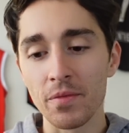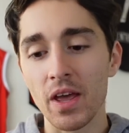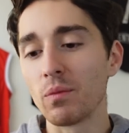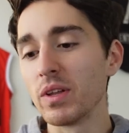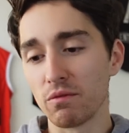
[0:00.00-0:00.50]

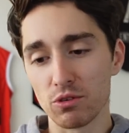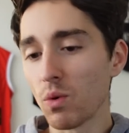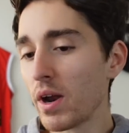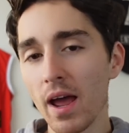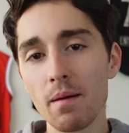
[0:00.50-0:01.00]
And when there was
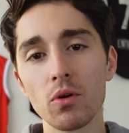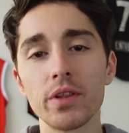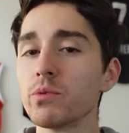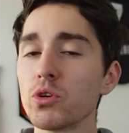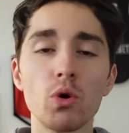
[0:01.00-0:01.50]
one handball,
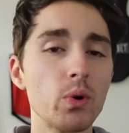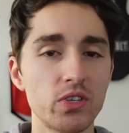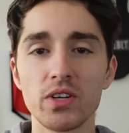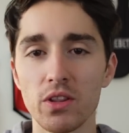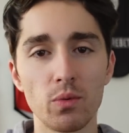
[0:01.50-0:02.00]
there was always
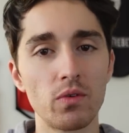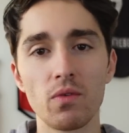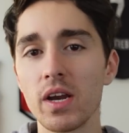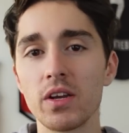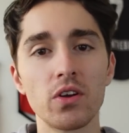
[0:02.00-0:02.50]
another one
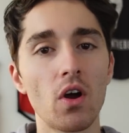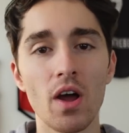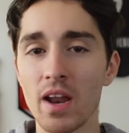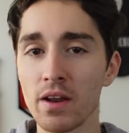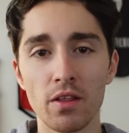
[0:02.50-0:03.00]
ready to go
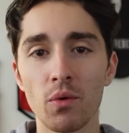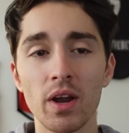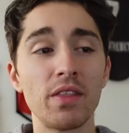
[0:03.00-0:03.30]
and another one.